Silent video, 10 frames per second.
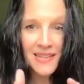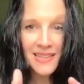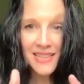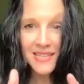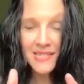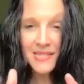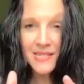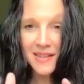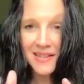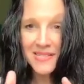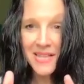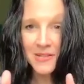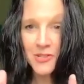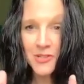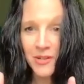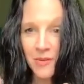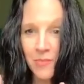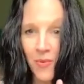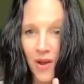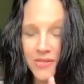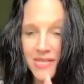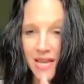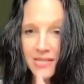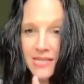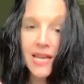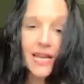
this ascension process.